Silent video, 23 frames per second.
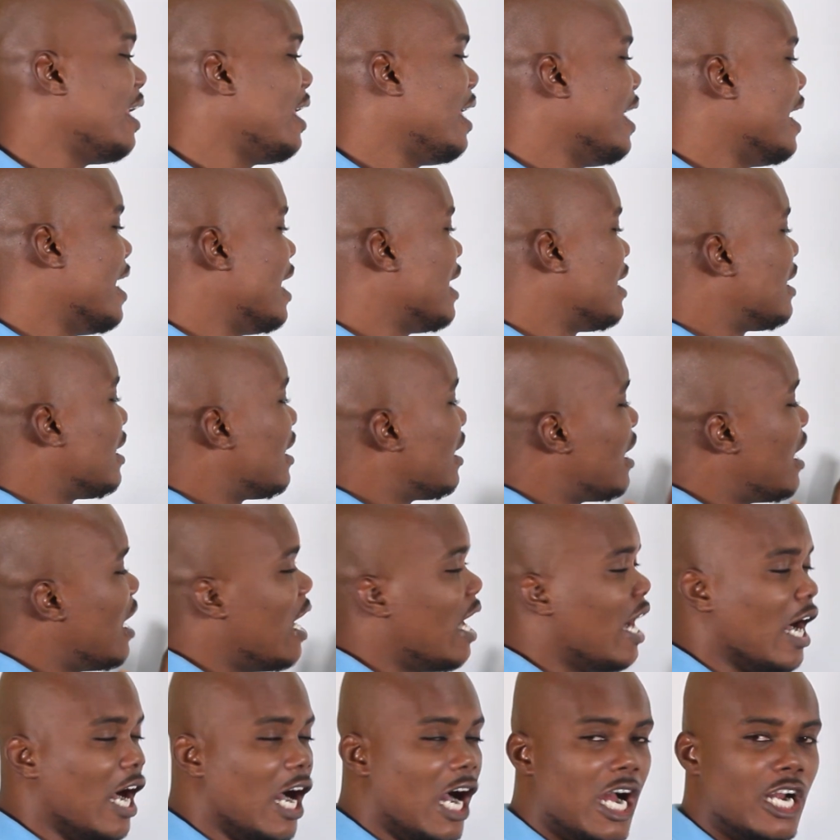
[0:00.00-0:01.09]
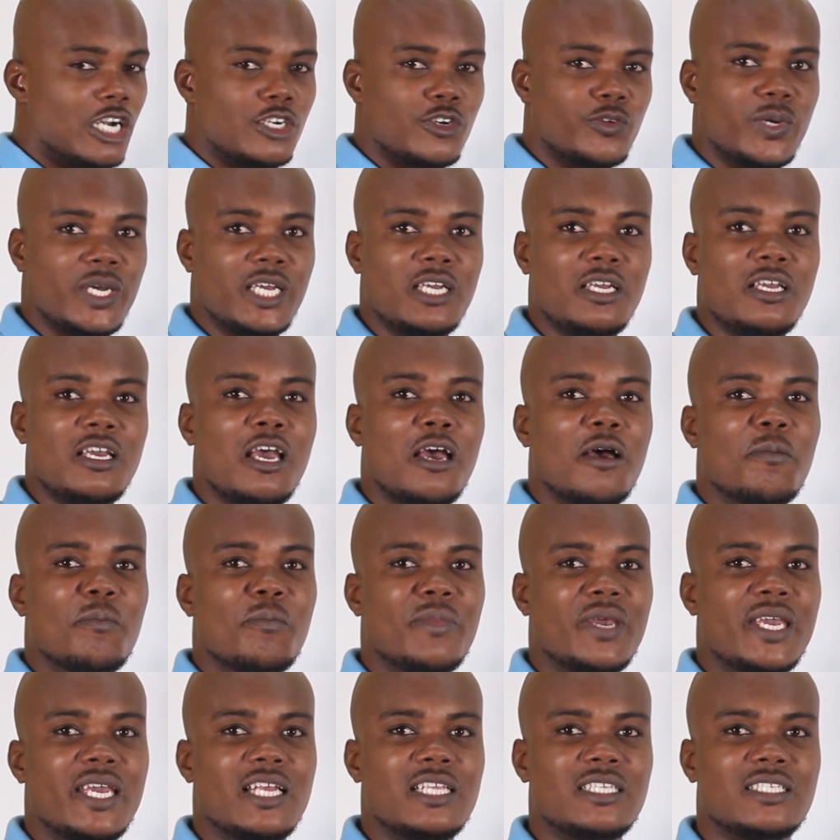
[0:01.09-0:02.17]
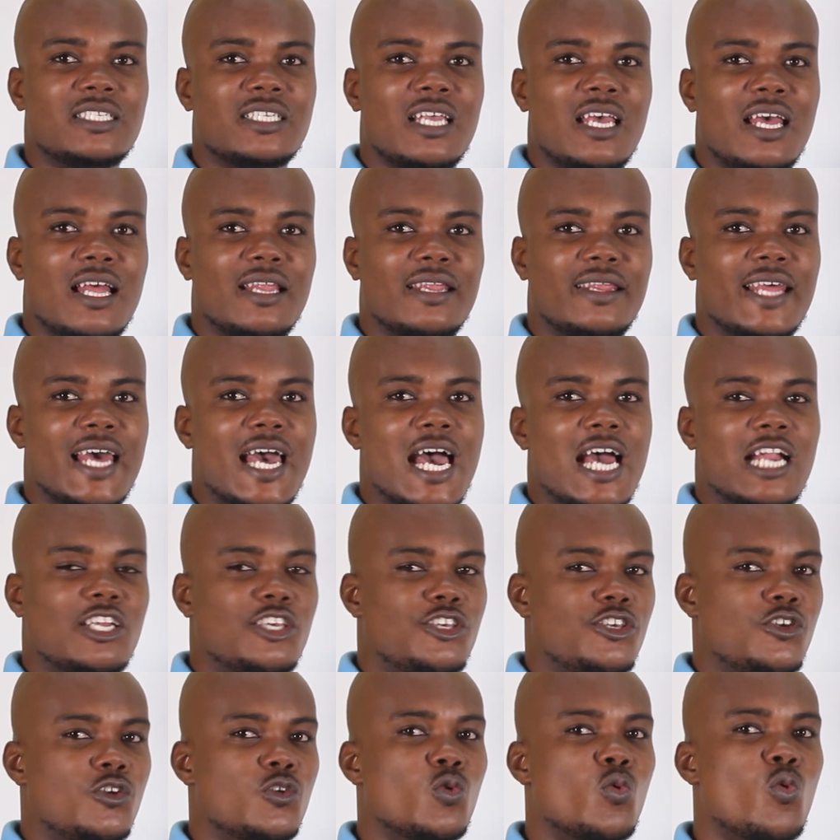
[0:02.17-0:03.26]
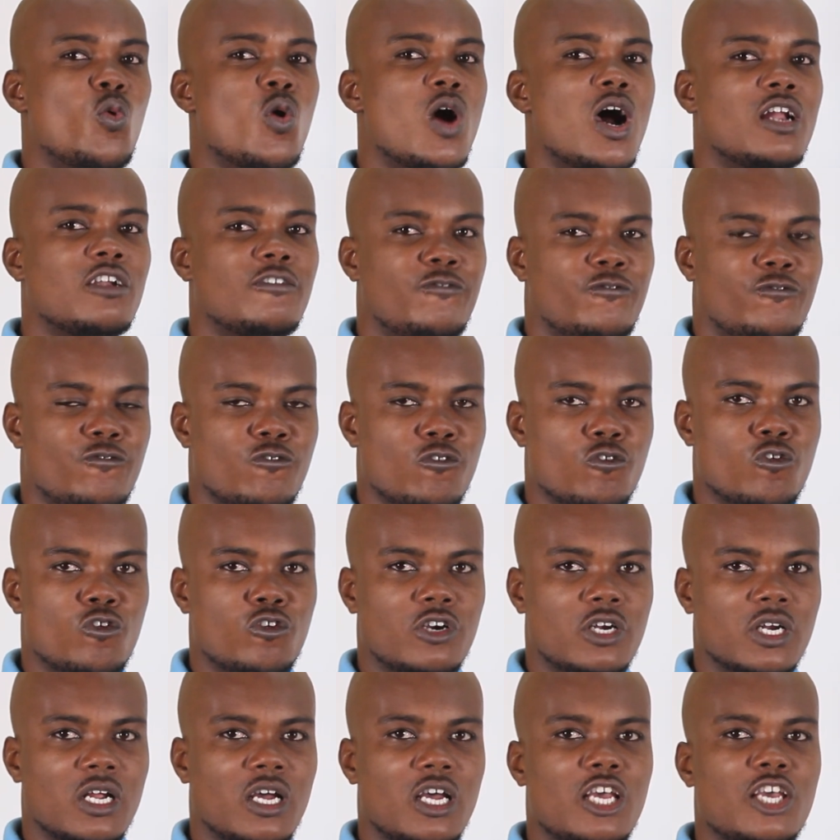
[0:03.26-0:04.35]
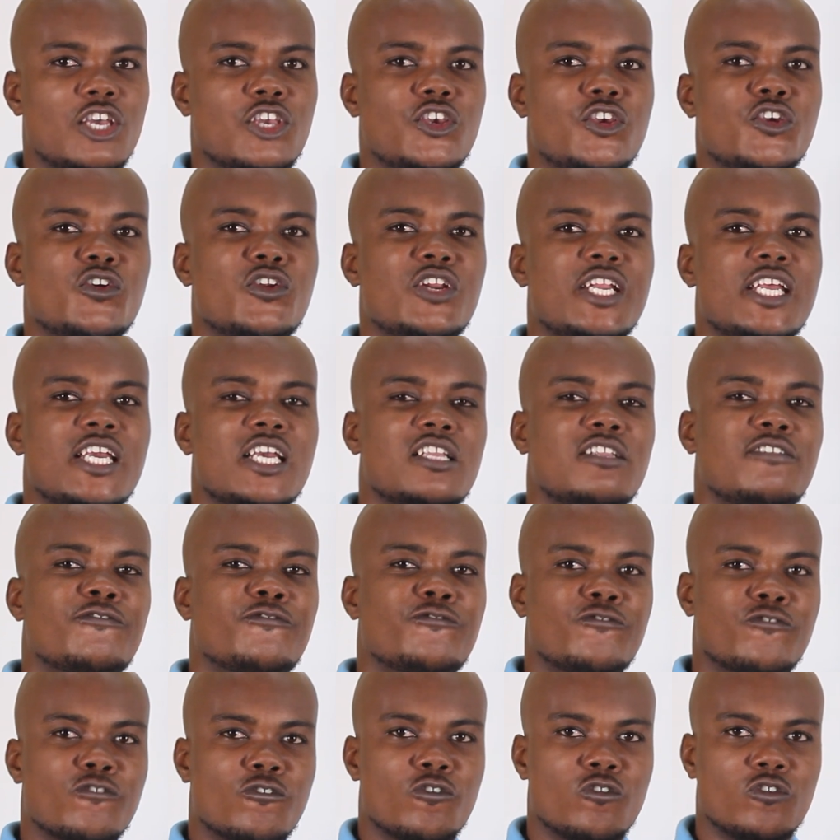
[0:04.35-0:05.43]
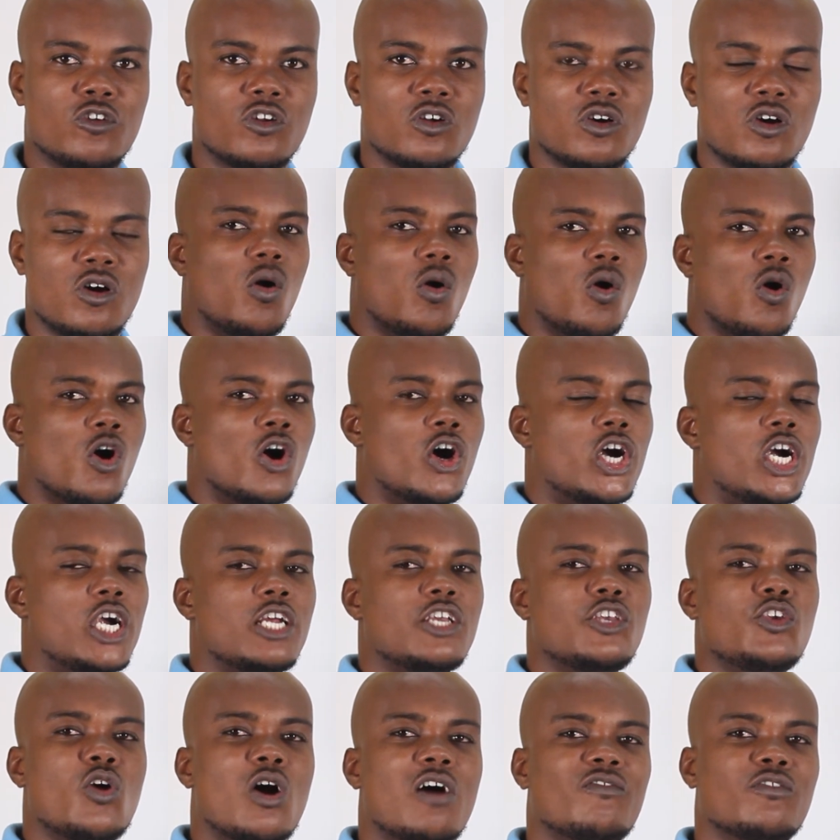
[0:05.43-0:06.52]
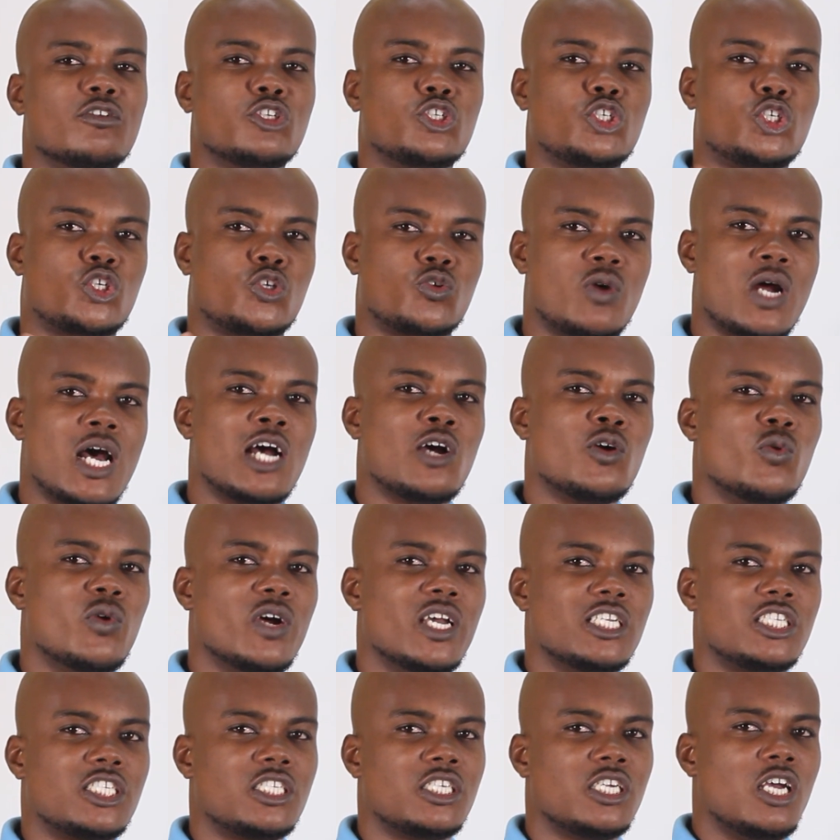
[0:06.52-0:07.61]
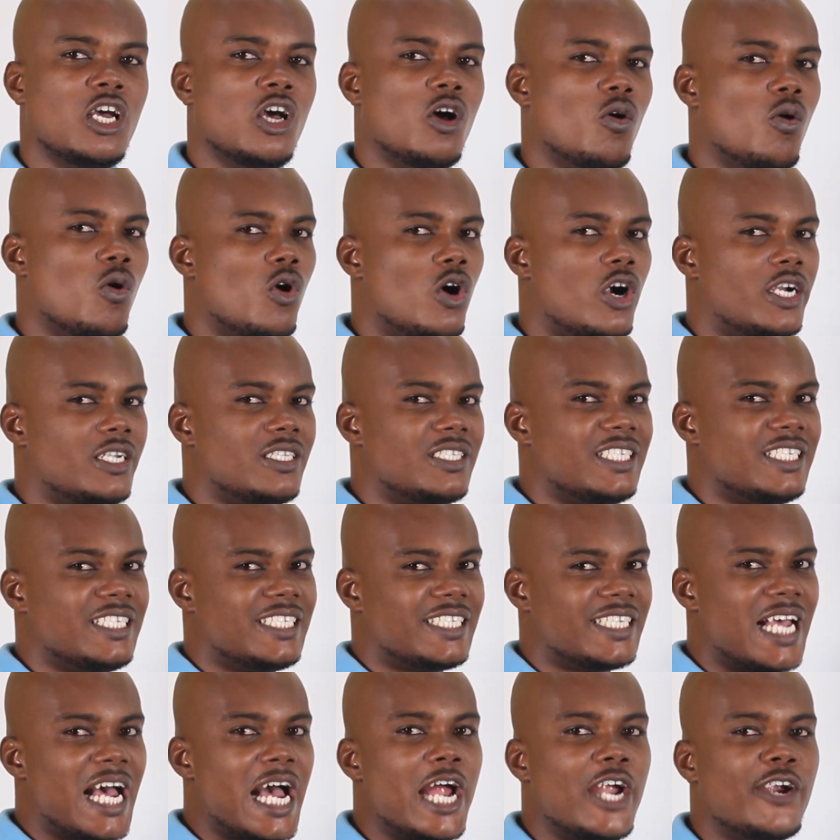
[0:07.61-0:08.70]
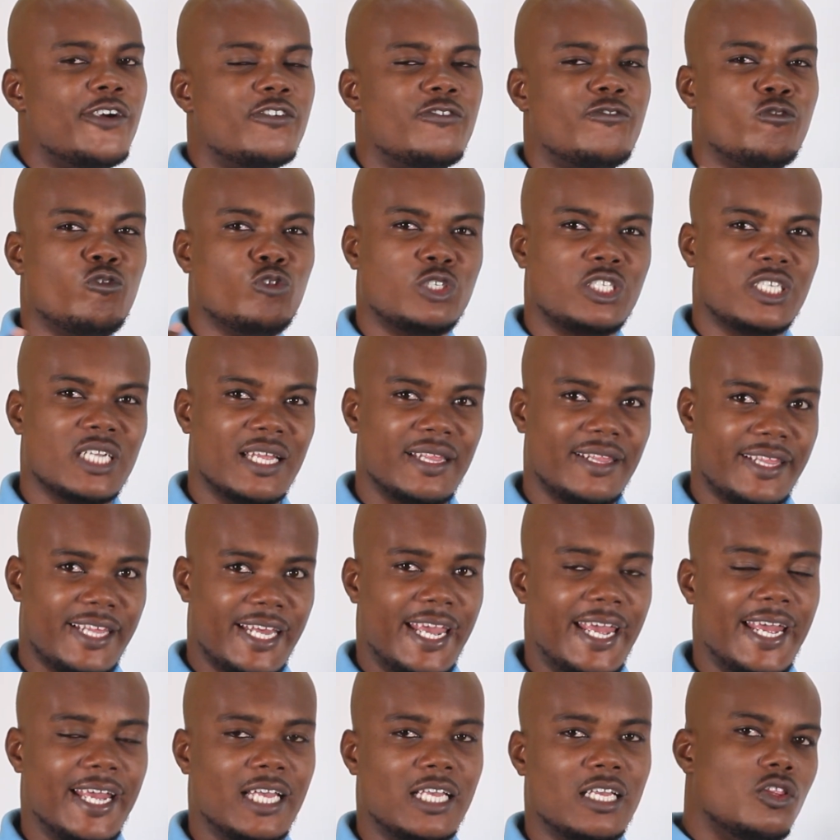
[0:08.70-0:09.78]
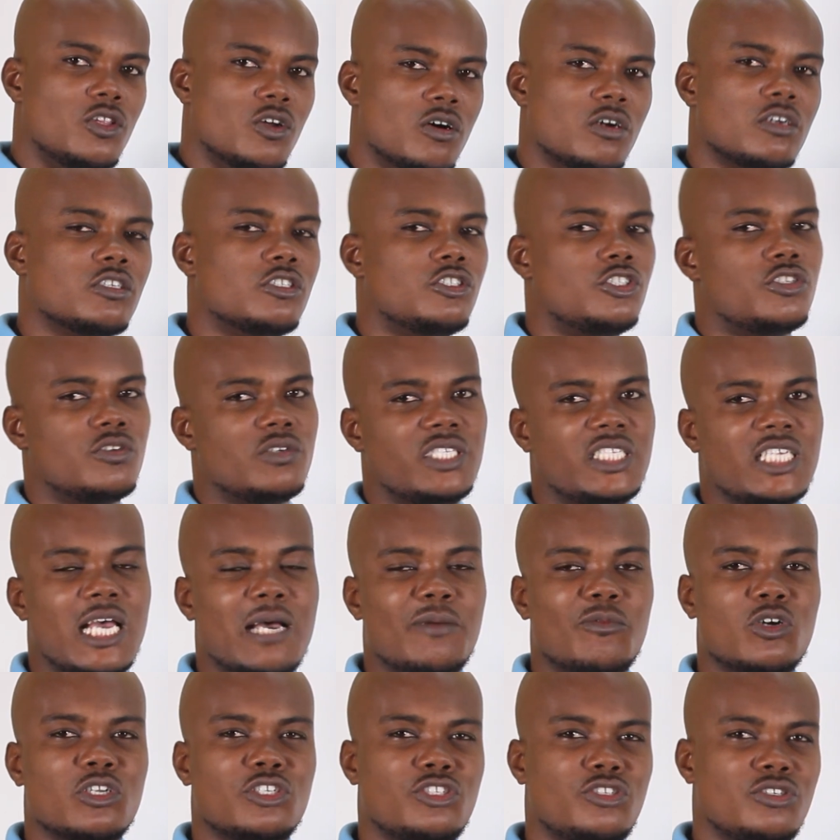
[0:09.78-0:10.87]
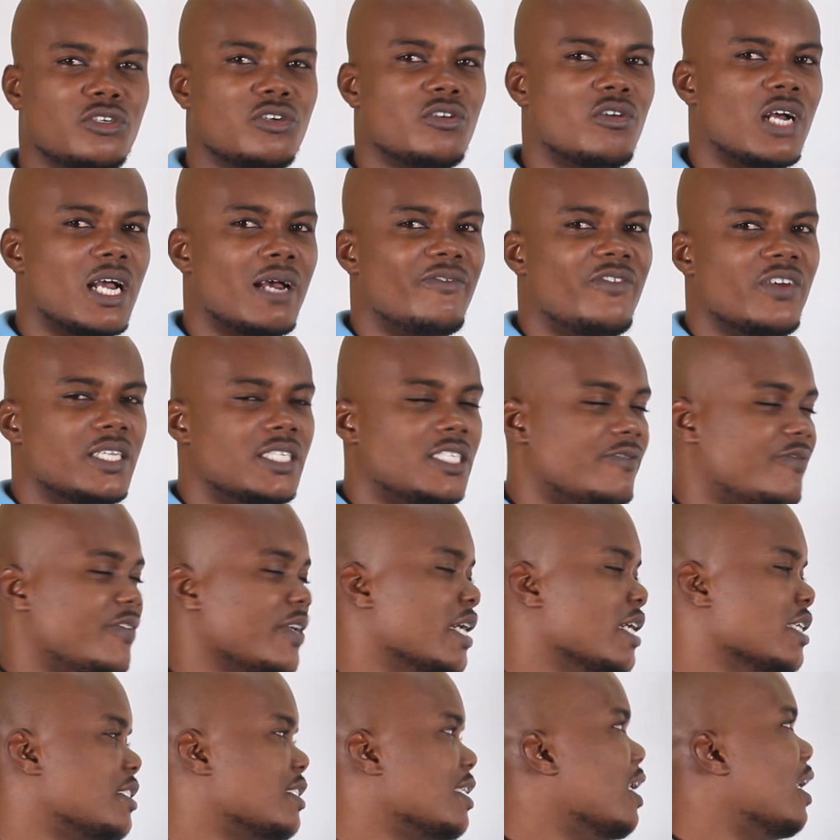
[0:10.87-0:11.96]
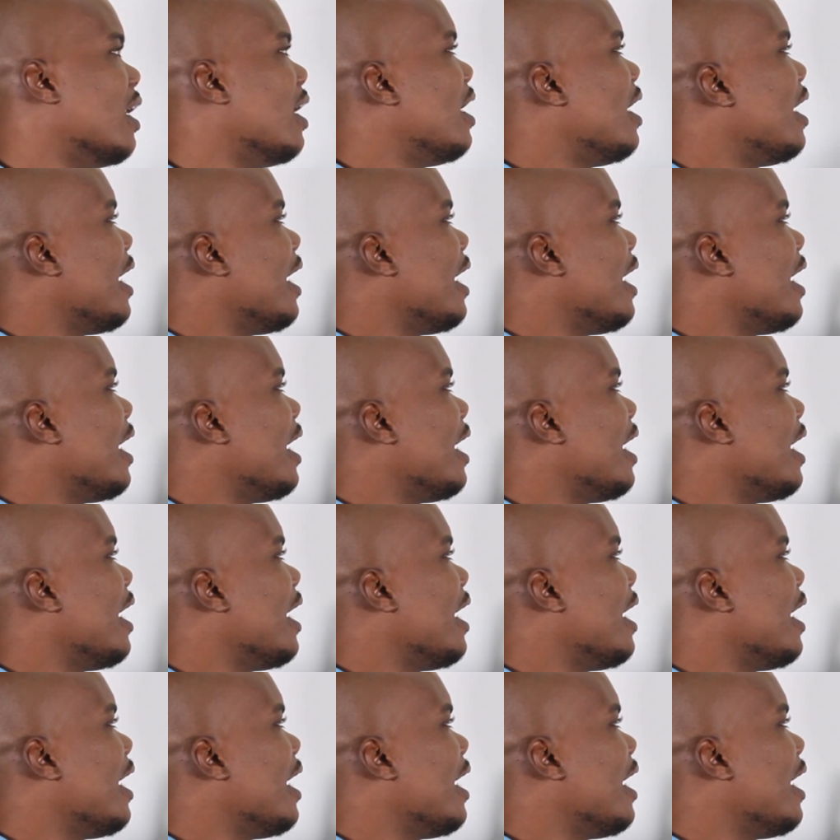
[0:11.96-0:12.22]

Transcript: And hungry means that you want food, you need food, or you have a strong wish or desire for something. Donc, je dis à moi, je suis qu'on a fait différence là.